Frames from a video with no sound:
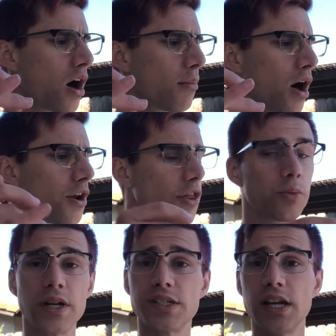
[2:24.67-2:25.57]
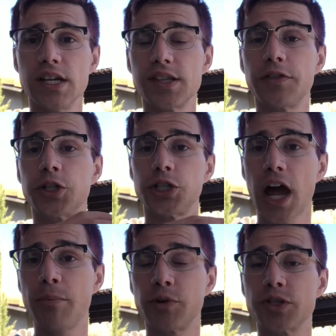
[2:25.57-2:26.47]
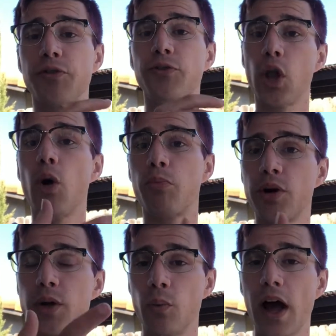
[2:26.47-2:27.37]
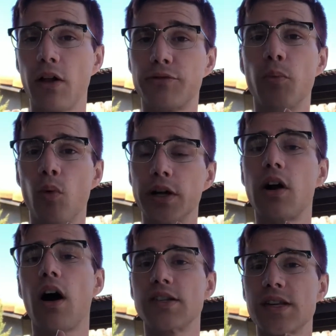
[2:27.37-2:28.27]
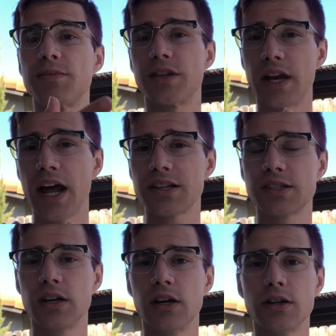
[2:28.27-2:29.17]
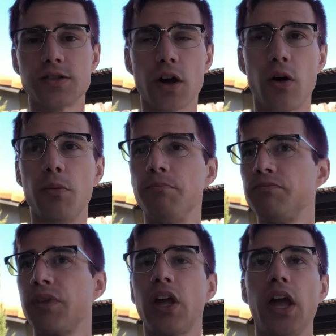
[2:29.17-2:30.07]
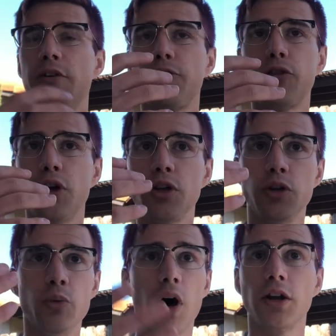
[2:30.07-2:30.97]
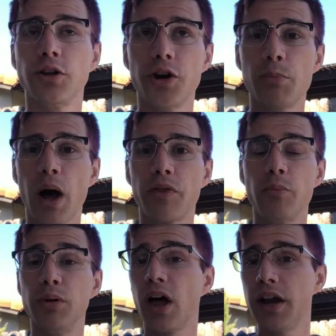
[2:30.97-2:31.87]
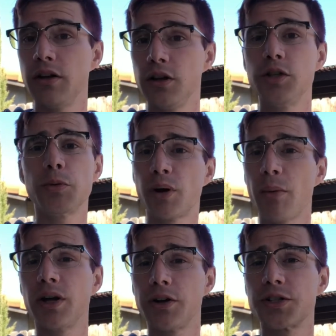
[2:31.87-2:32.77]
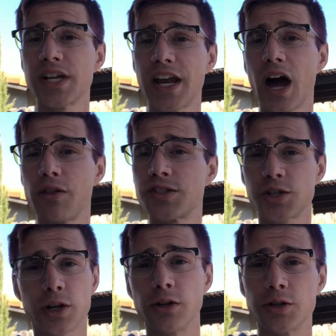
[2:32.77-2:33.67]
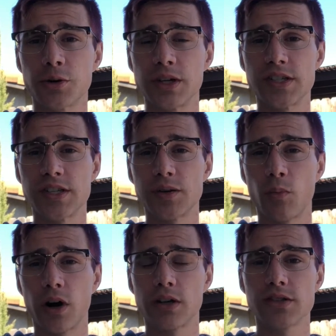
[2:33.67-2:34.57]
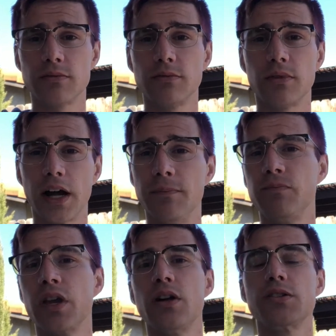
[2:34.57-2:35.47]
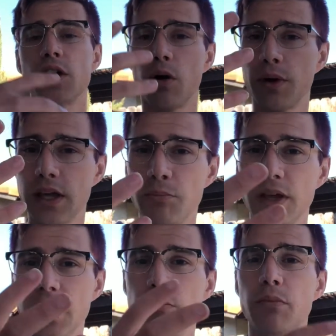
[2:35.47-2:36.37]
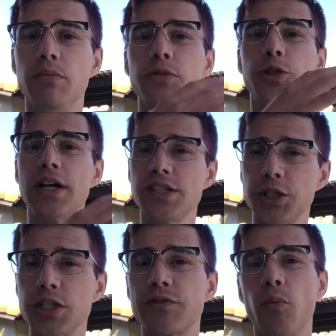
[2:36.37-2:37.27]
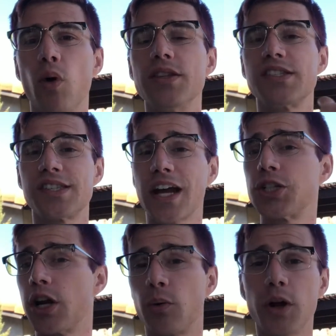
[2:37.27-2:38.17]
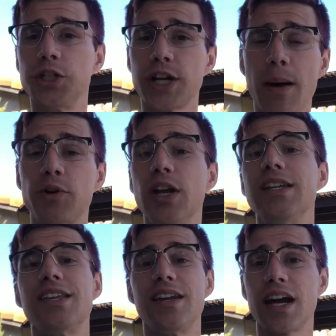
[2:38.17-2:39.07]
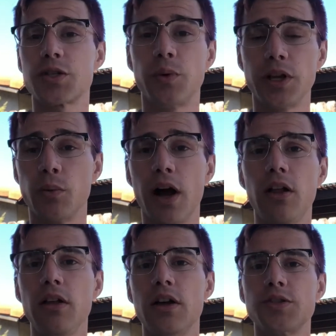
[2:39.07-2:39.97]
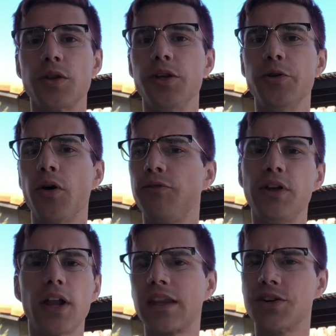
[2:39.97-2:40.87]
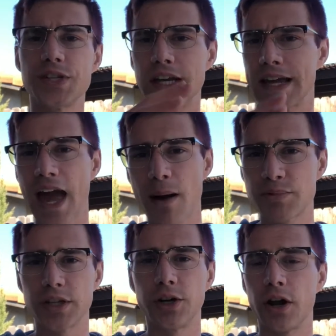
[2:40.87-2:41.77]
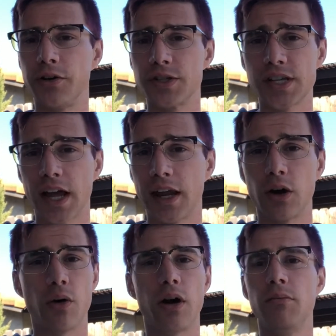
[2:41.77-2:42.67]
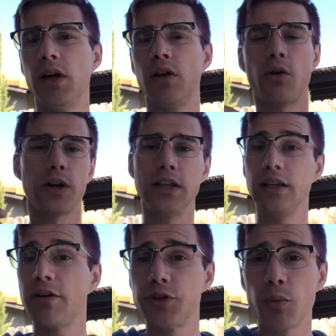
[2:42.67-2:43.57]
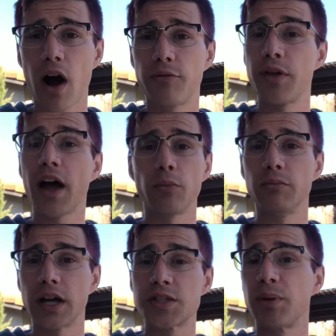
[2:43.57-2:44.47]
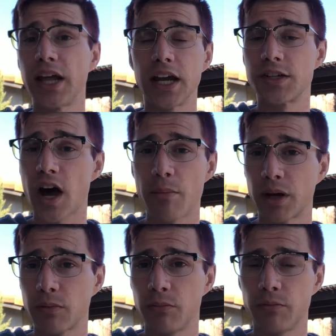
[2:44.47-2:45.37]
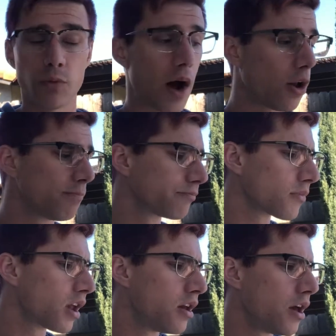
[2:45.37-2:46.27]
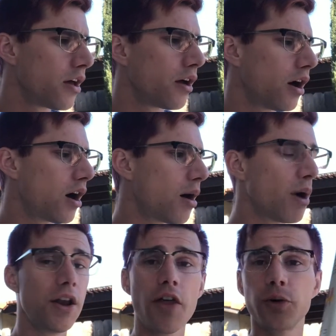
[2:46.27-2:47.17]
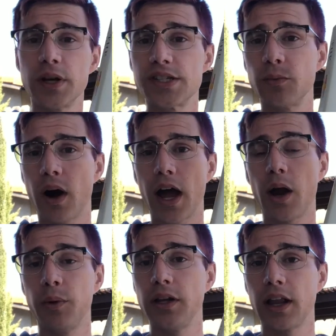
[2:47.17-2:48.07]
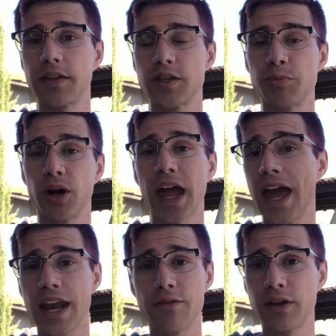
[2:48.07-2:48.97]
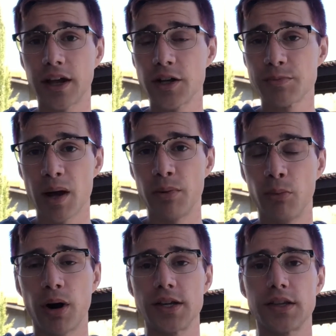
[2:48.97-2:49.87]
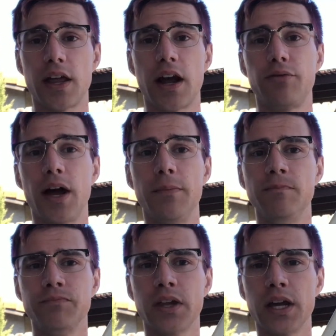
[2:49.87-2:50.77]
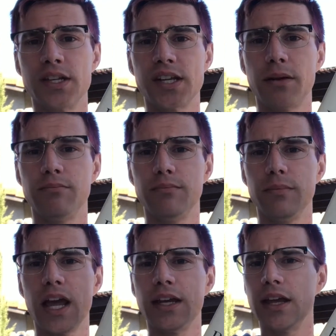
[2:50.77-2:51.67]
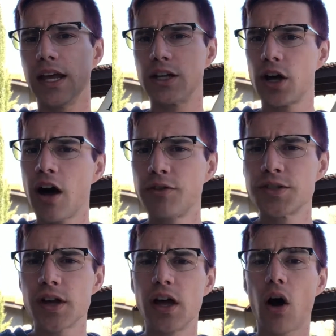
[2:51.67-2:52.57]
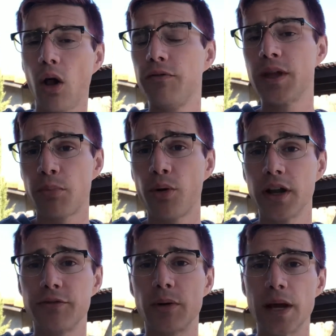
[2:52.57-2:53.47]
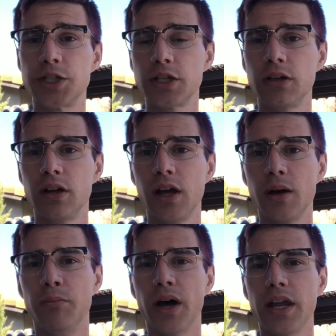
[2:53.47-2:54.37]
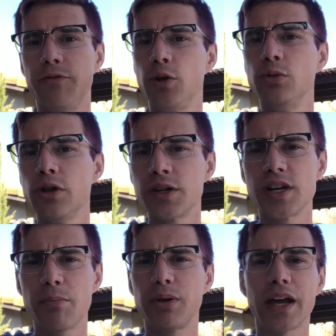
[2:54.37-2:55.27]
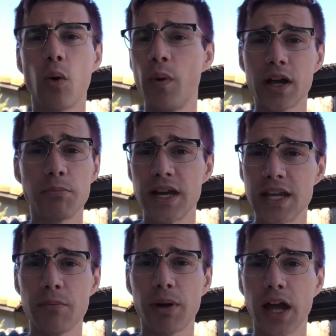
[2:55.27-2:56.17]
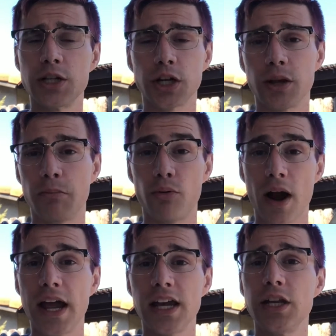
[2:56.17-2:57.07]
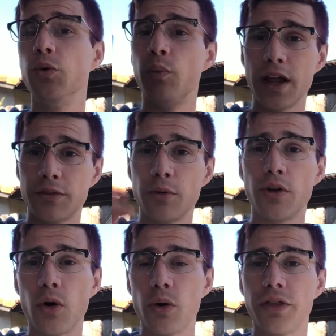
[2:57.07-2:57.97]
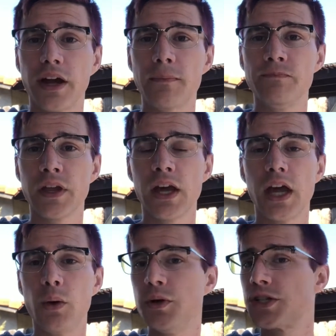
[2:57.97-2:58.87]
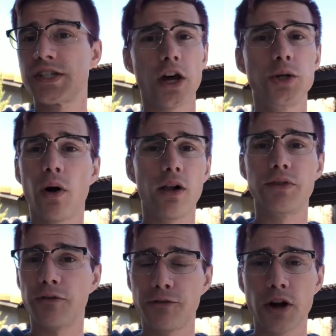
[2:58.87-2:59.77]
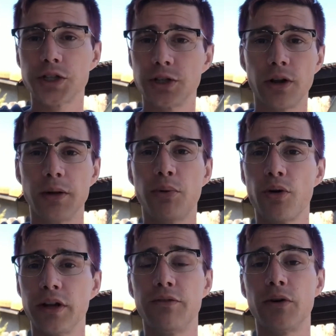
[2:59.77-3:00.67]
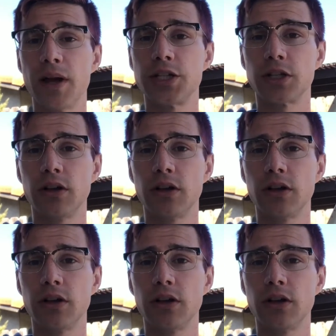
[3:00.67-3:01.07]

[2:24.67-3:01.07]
Another reason is that the chapters flow pretty well from one concept to the next. So if you want to learn about the blood, you should probably understand how the circulatory system works, right? So he transitions from one section or one chapter into the next really well so that you don't feel like there's any gaps in your understanding or he left you off without explaining a topic well. Another reason why I really like this book and everything else by Bill Bryson that I've read is that it covers all of the important information, but if you looked up like a Wikipedia page on the brain and you read through the whole thing, it would just tell you all of the functional and important information.